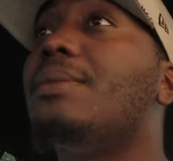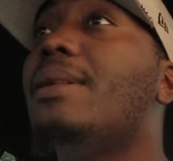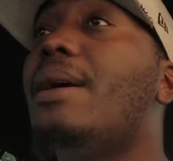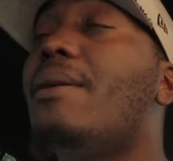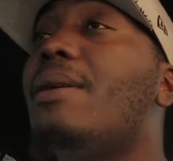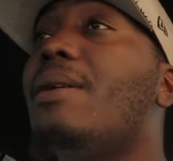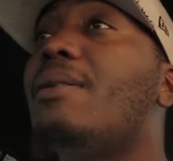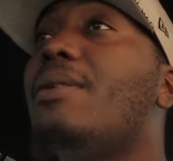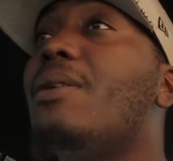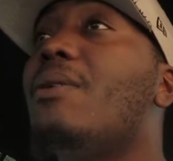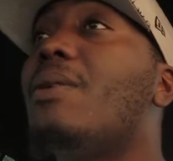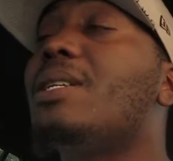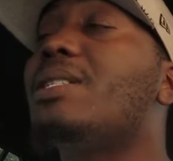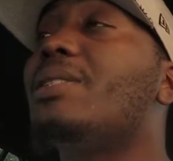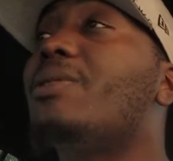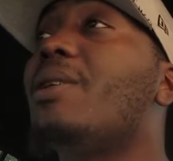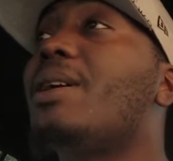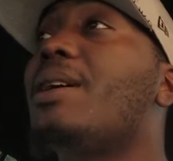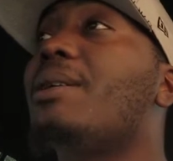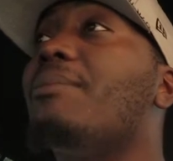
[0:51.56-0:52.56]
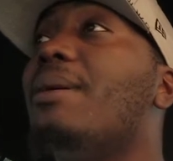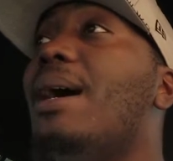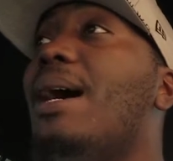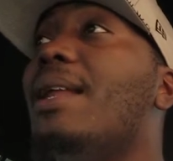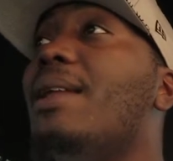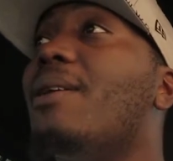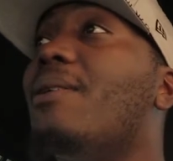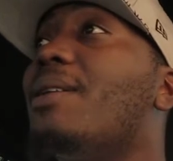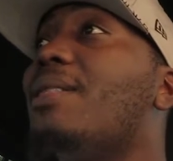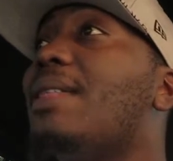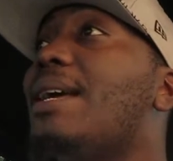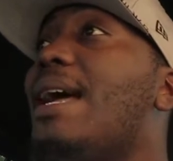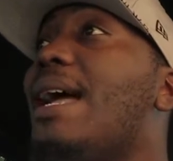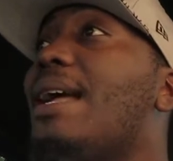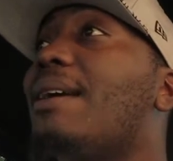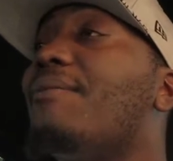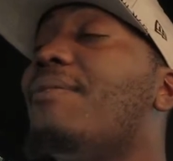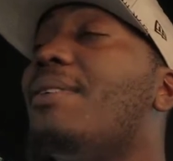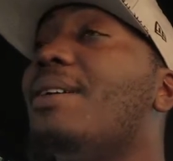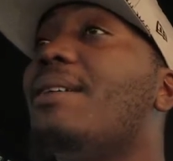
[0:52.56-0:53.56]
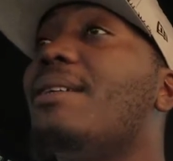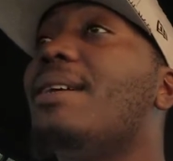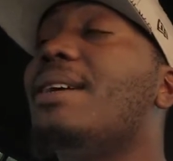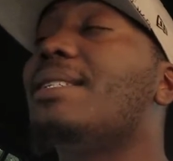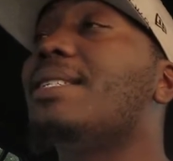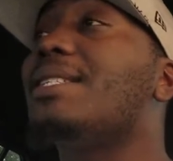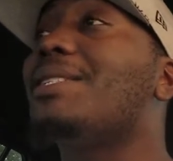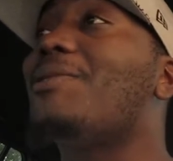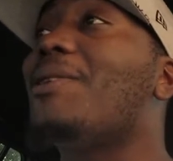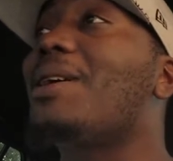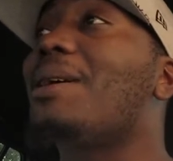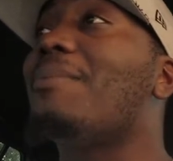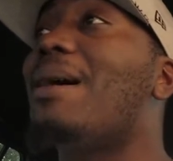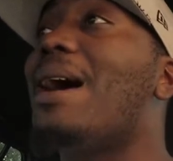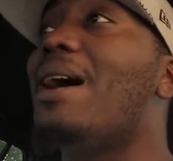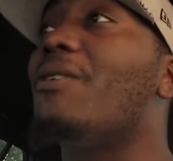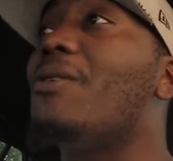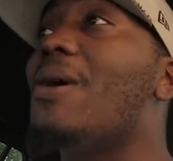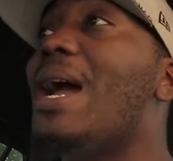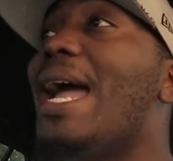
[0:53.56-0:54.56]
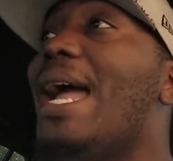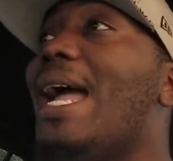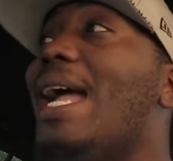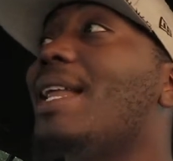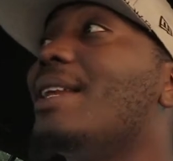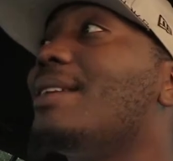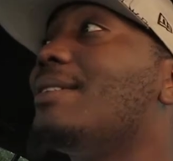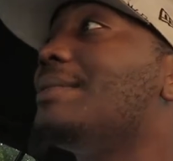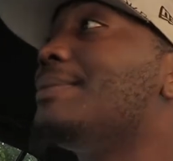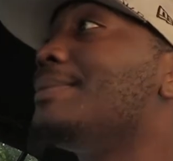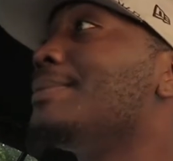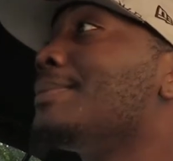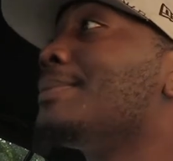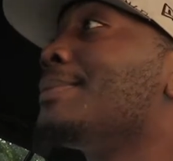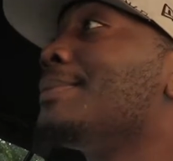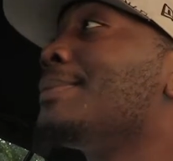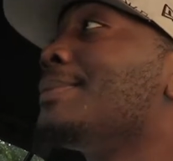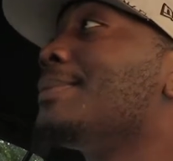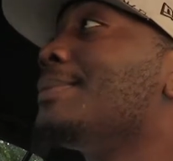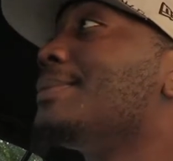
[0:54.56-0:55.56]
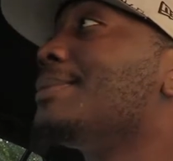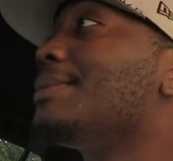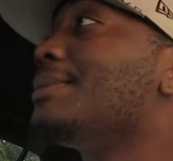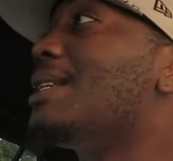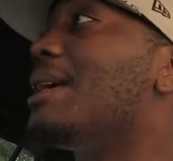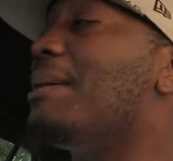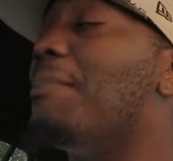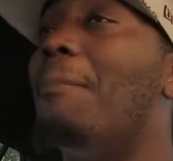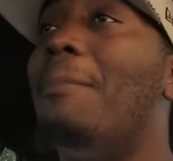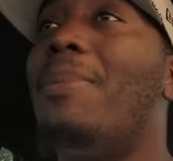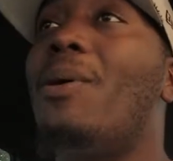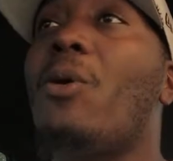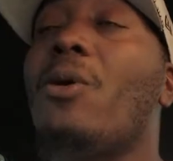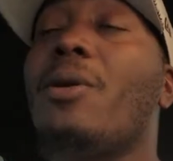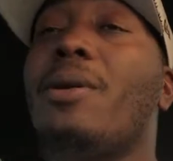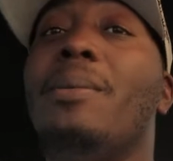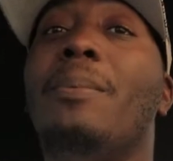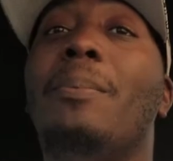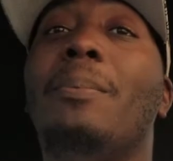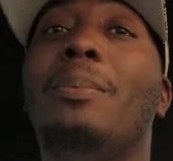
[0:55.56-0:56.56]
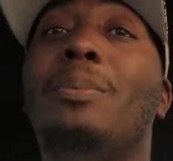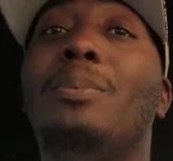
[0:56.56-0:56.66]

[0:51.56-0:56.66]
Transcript: don't even know what it's triggered by. The only thing I can figure is it's triggered by rain and boredom.